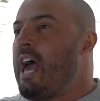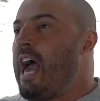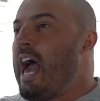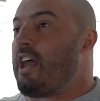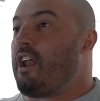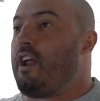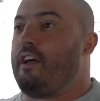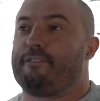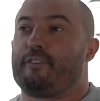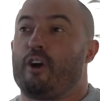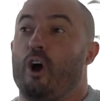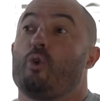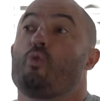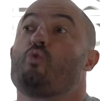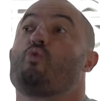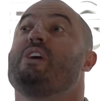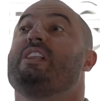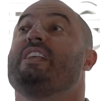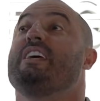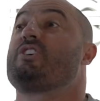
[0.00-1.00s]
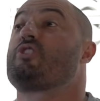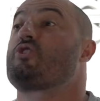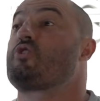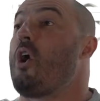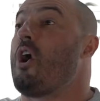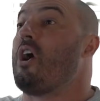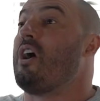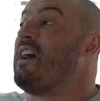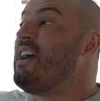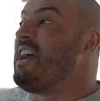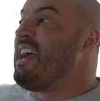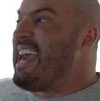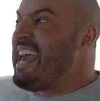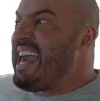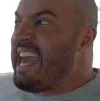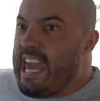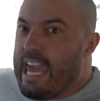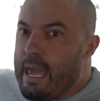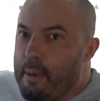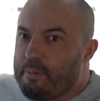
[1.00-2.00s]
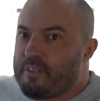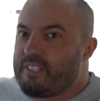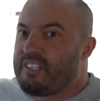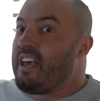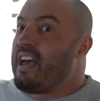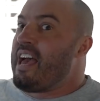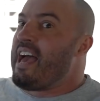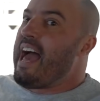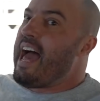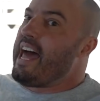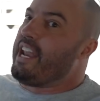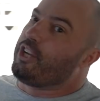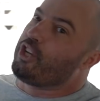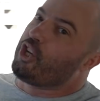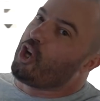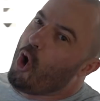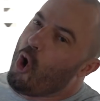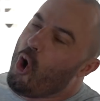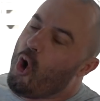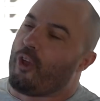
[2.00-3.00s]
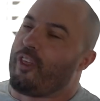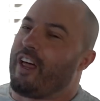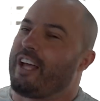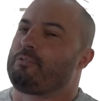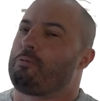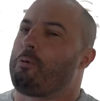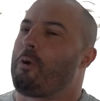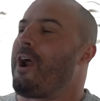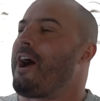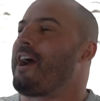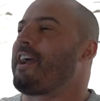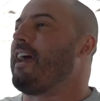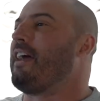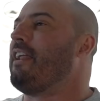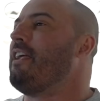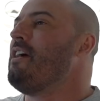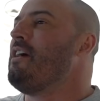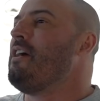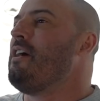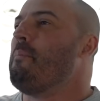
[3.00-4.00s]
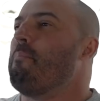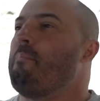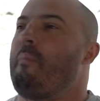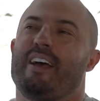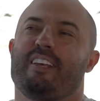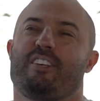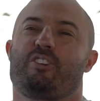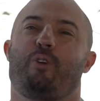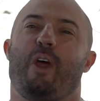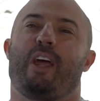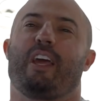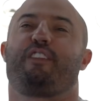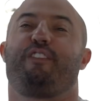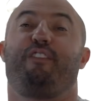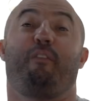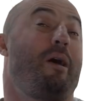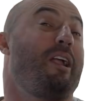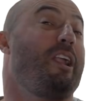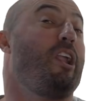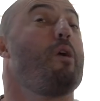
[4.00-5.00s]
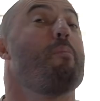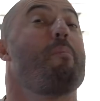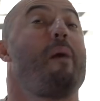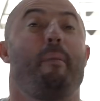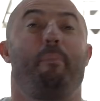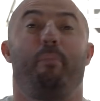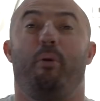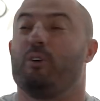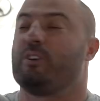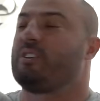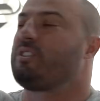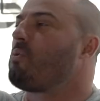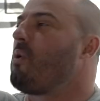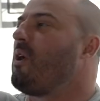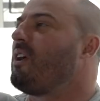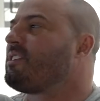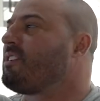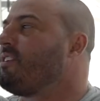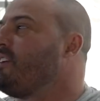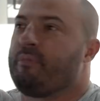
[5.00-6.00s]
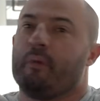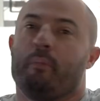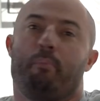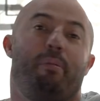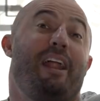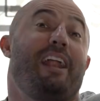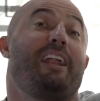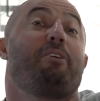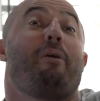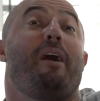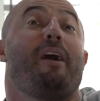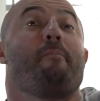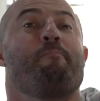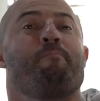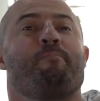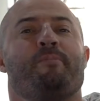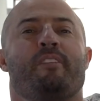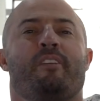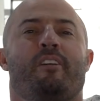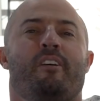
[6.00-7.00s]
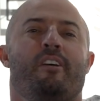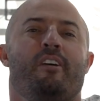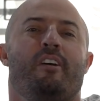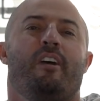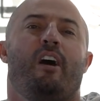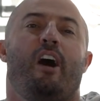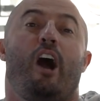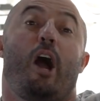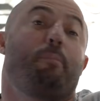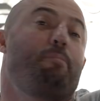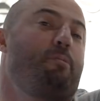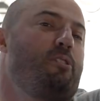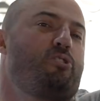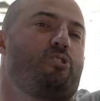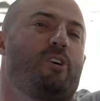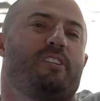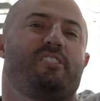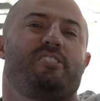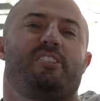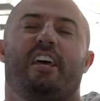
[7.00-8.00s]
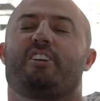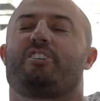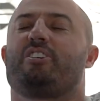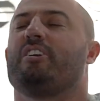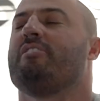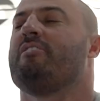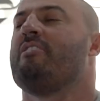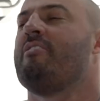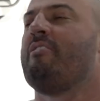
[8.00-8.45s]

and I've got really strong hips and core. That's where I get my strength for my low bar pause squats. But anyway, hope you enjoy the session.